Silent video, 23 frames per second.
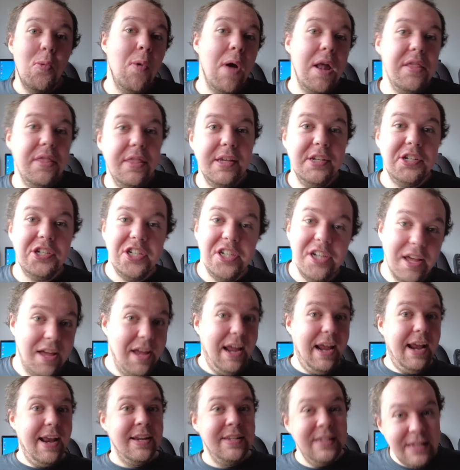went this
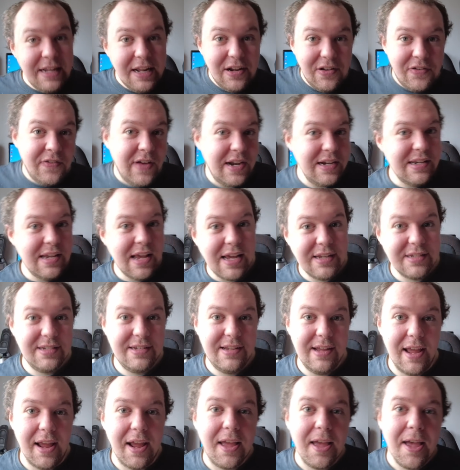year. Isn't it
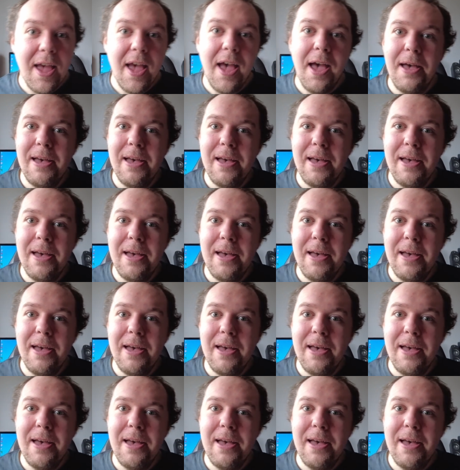fantastic?